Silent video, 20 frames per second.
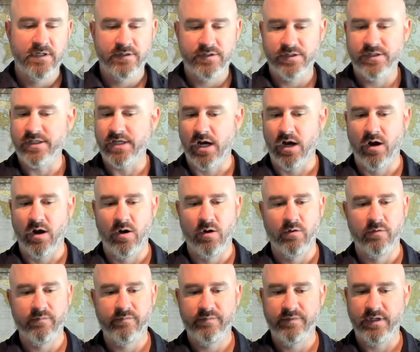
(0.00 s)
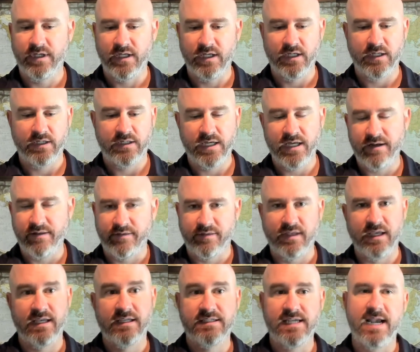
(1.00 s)
So the
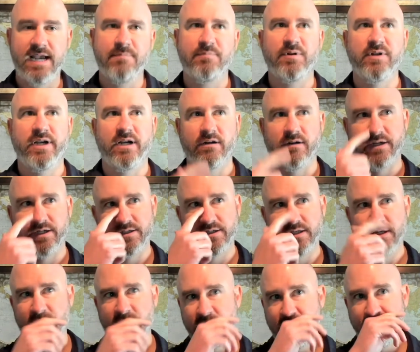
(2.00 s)
example here is